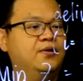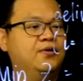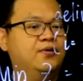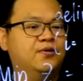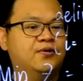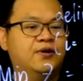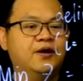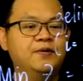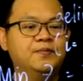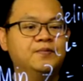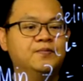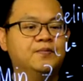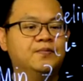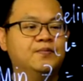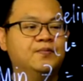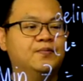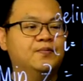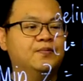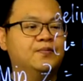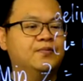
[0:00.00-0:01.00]
Okay?
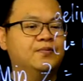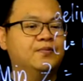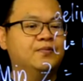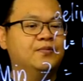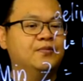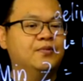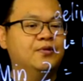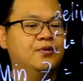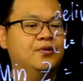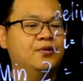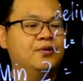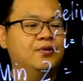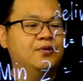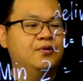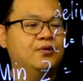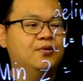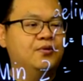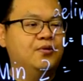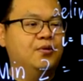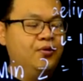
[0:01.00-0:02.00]

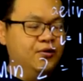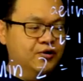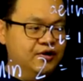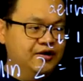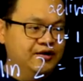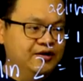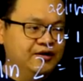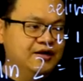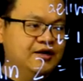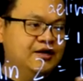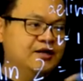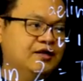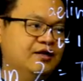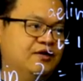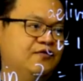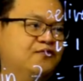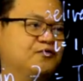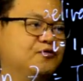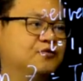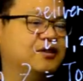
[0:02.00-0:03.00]
Or,
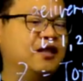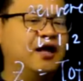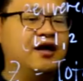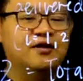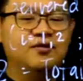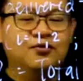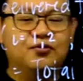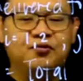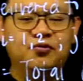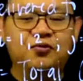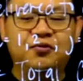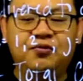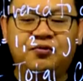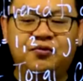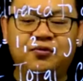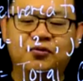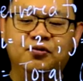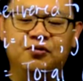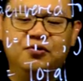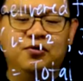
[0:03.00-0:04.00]
if you'd like
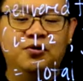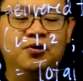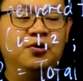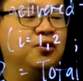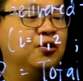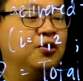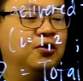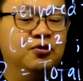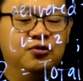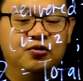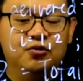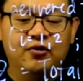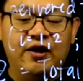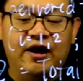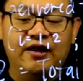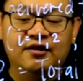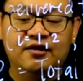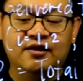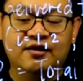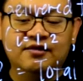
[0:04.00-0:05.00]
to
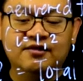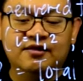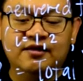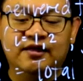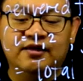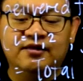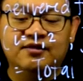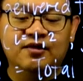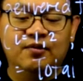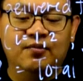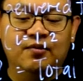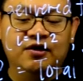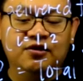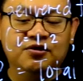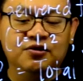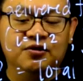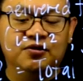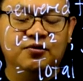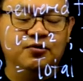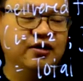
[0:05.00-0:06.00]
write this in
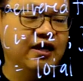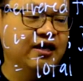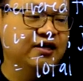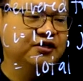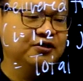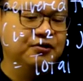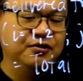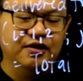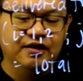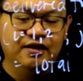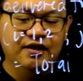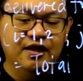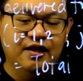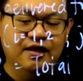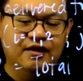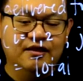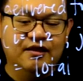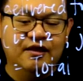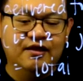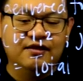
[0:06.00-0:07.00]
summation notation,
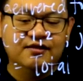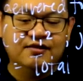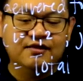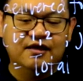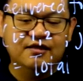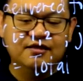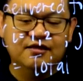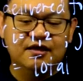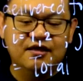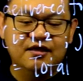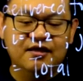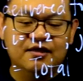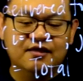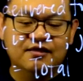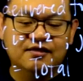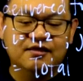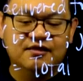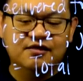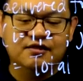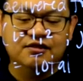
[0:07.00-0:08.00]
then essentially
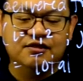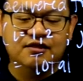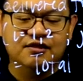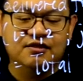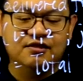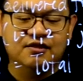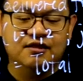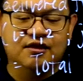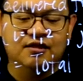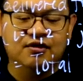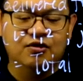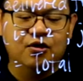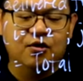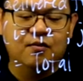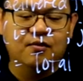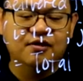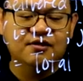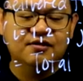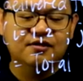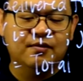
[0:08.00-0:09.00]
this is just the
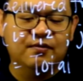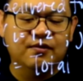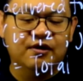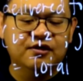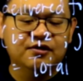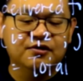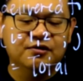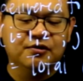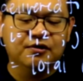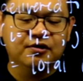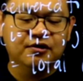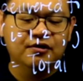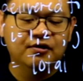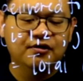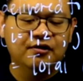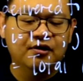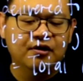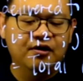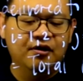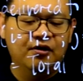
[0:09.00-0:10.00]
double summation
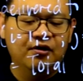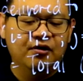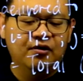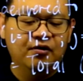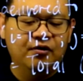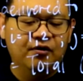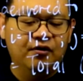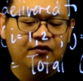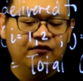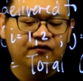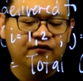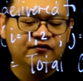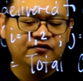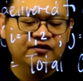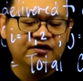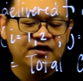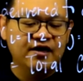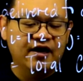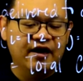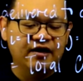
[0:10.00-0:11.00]
of
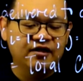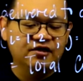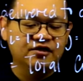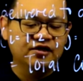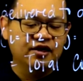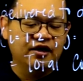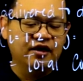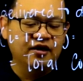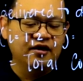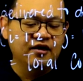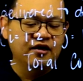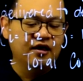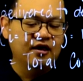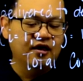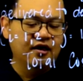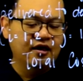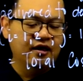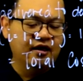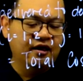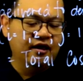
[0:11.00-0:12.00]
Cij,
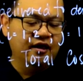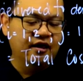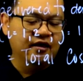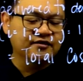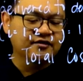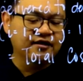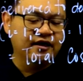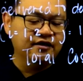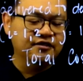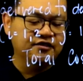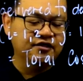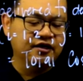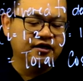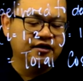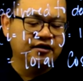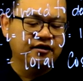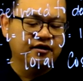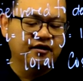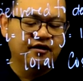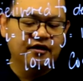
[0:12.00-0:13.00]

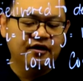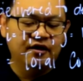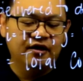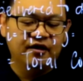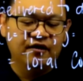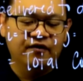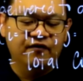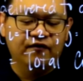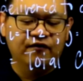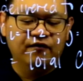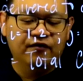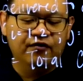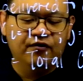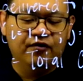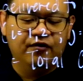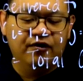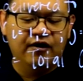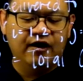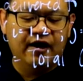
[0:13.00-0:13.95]
Xij, for all